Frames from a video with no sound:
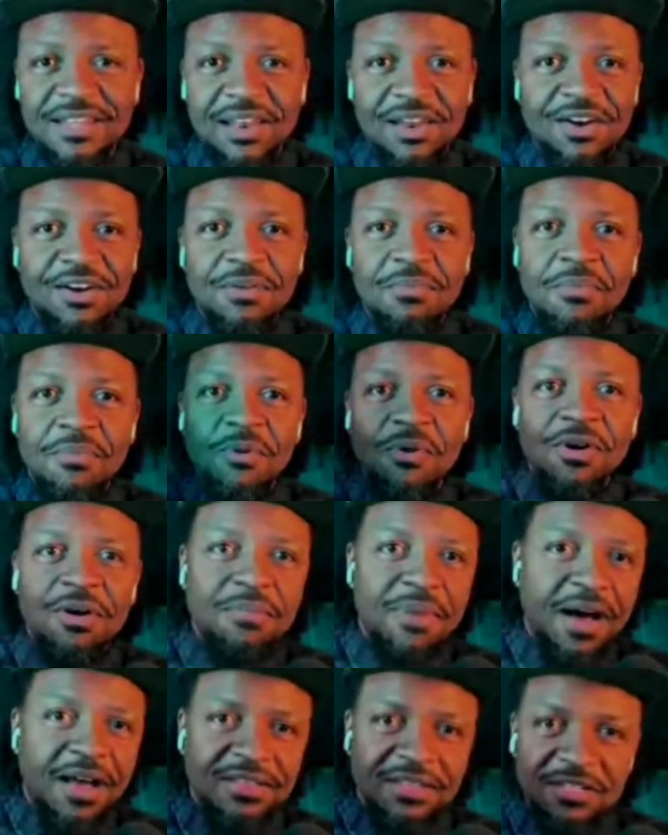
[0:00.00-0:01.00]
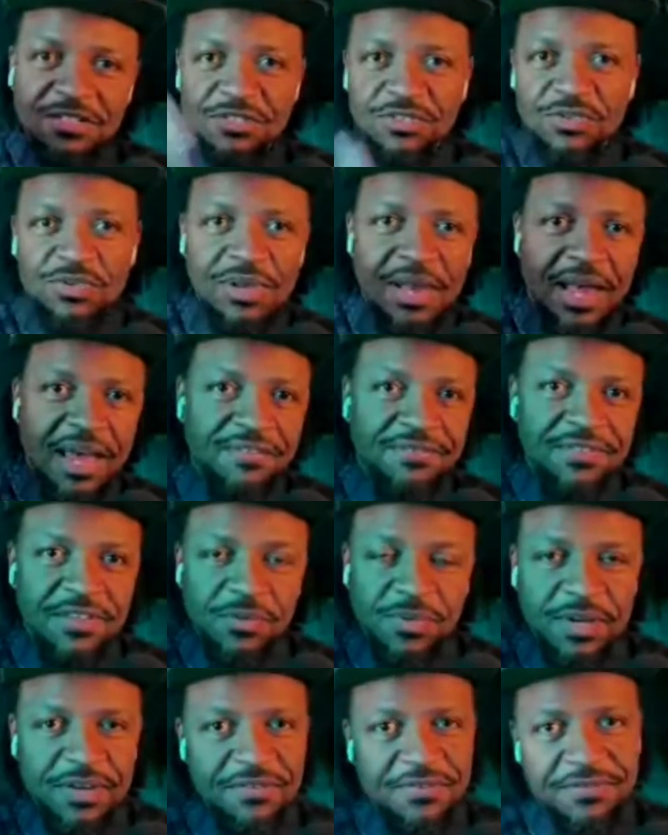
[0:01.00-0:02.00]
learn more about this new life
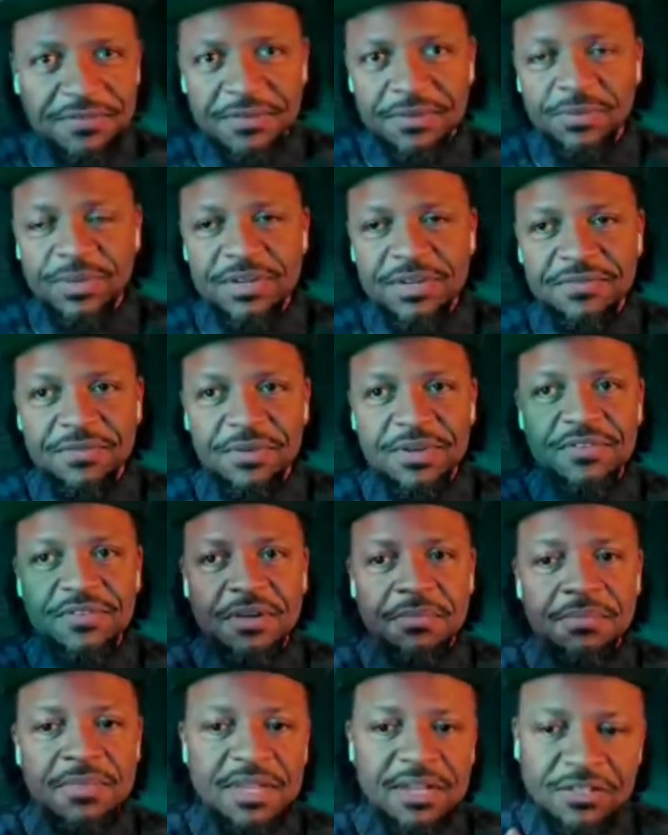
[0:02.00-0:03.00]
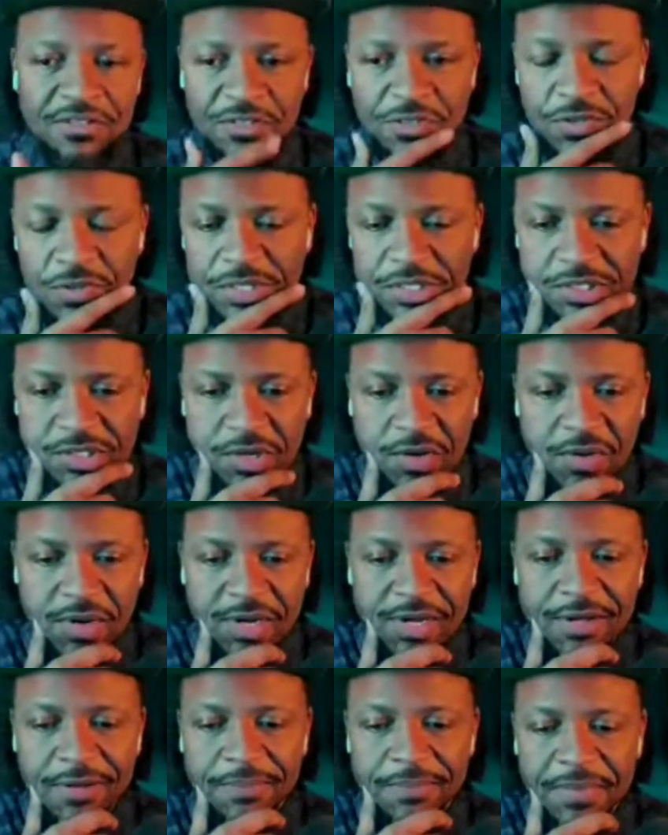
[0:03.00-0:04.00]
that we've committed to. And
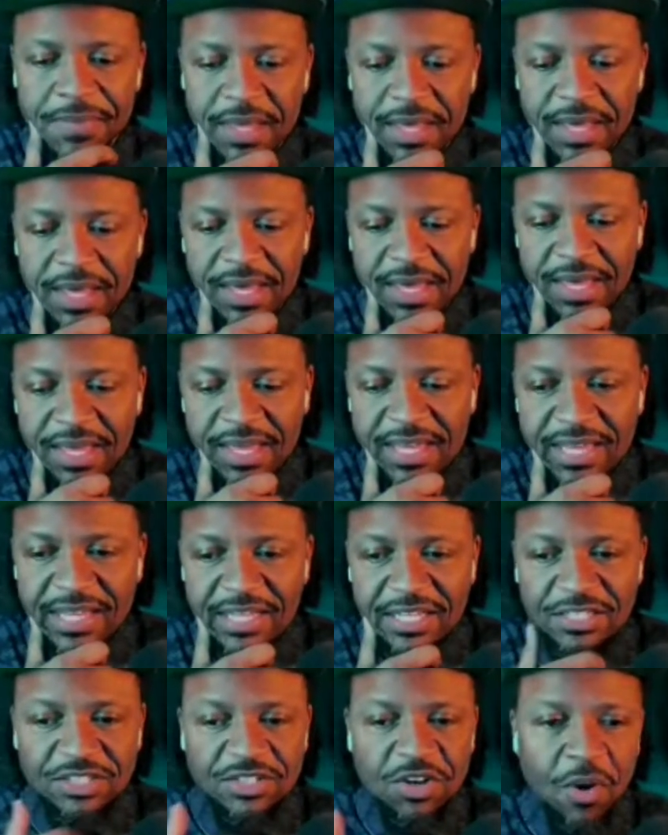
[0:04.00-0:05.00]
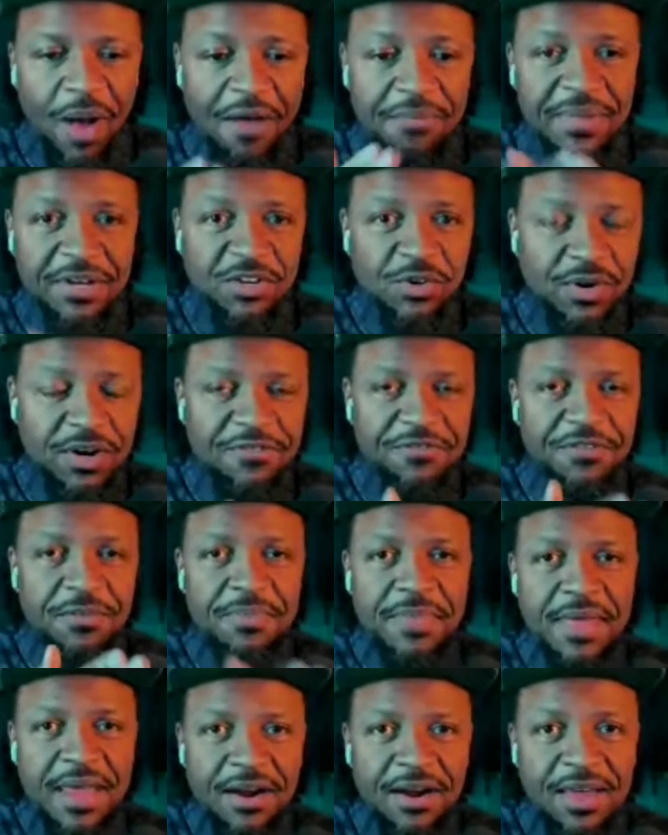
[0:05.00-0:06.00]
so I've been doing it
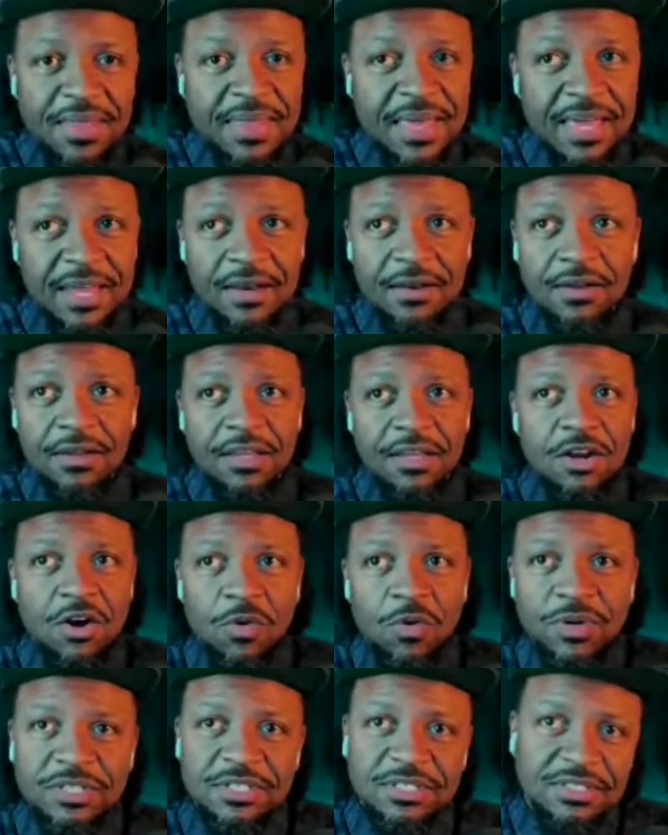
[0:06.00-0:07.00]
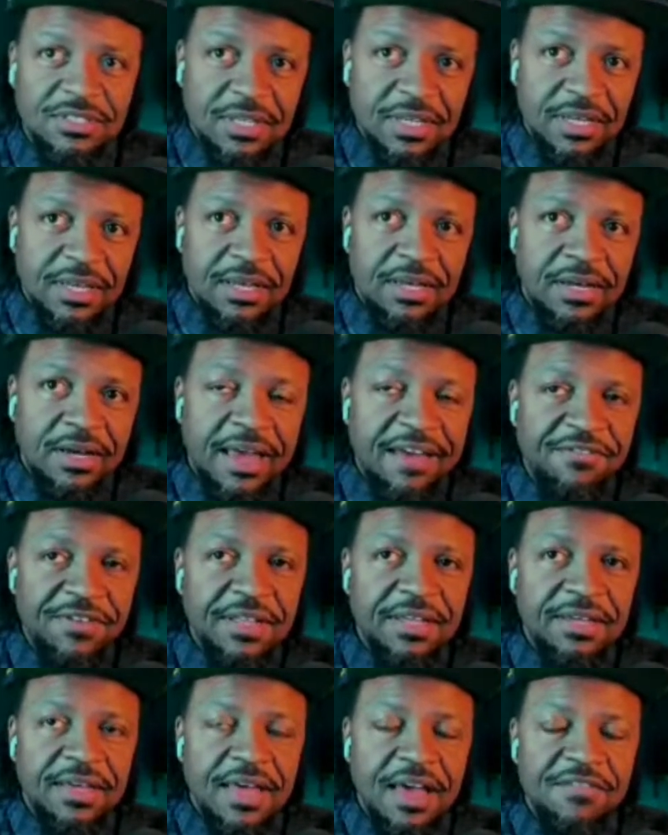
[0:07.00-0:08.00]
from there, and then was a
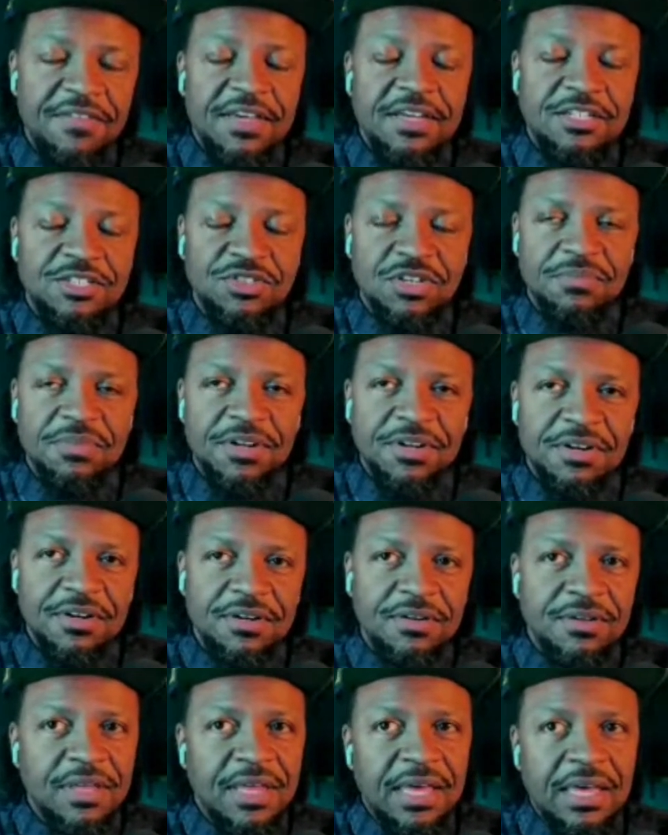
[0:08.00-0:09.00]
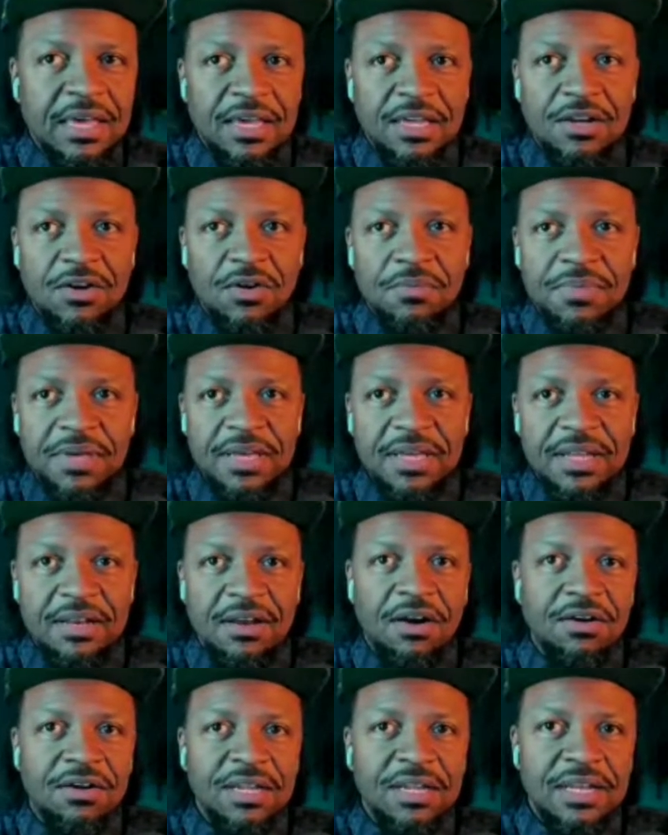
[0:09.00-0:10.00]
heavy contributor,
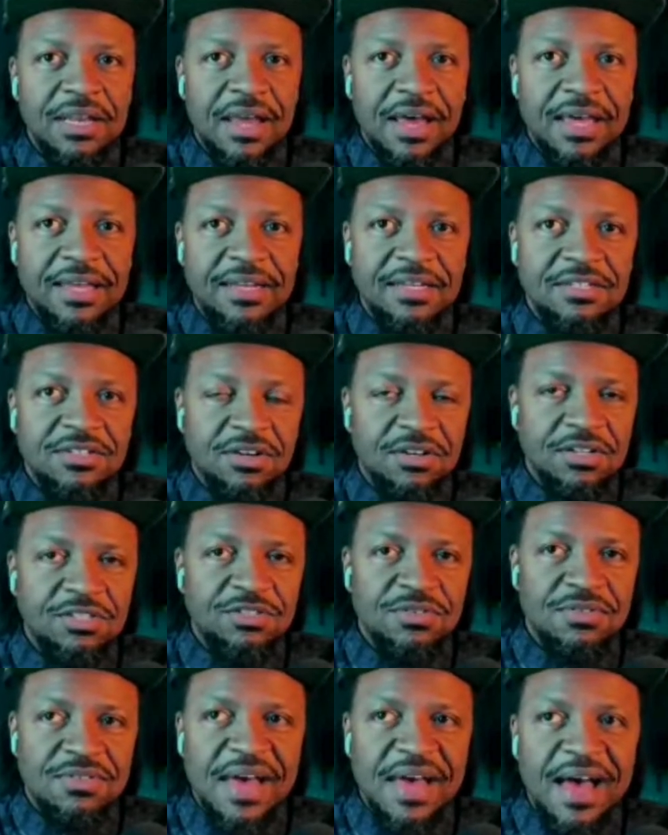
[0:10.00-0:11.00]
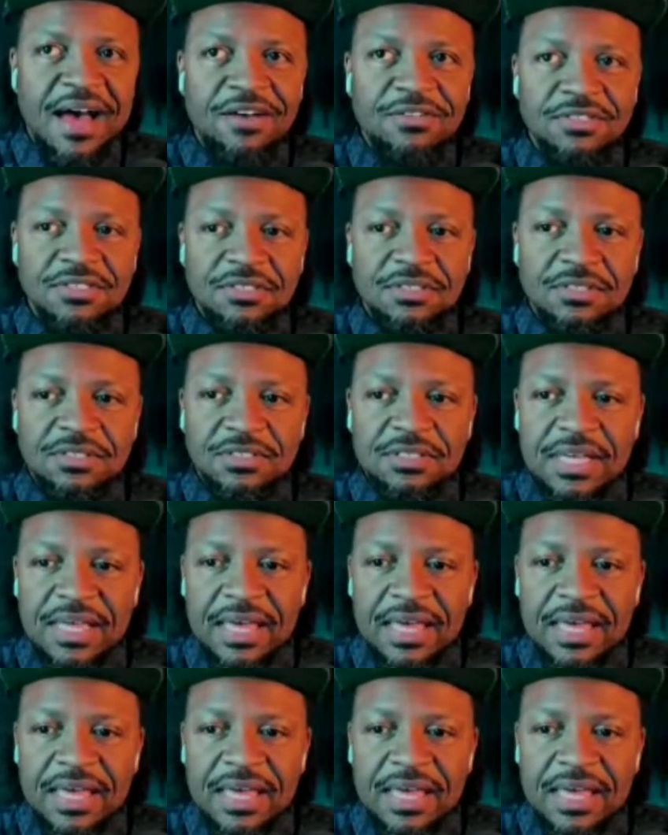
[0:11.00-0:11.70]
mid early 90s, early 2000s.